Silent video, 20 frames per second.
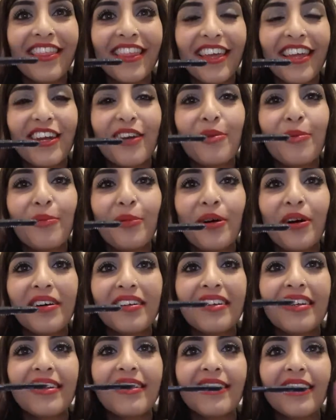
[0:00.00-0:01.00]
thin
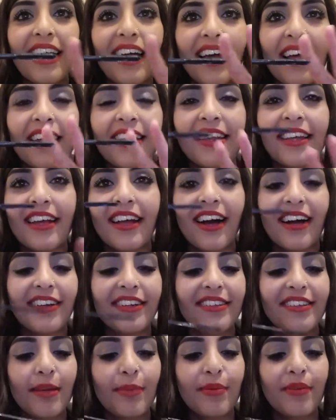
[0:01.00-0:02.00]
wand, and it
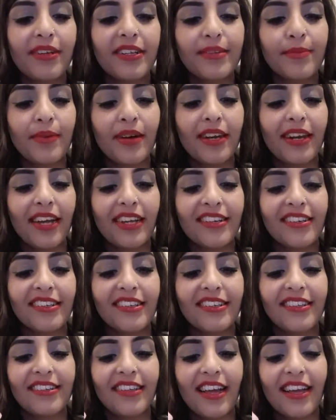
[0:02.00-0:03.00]
kind of separates my
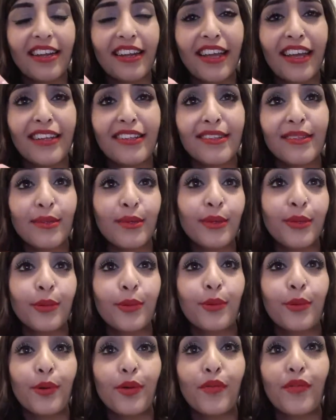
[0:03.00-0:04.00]
lashes and gets to
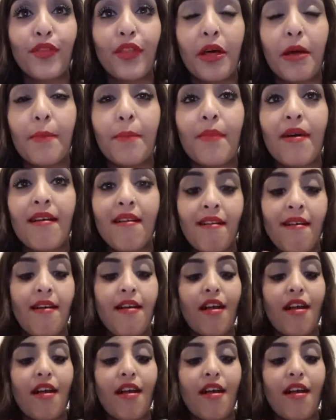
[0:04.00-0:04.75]
all of them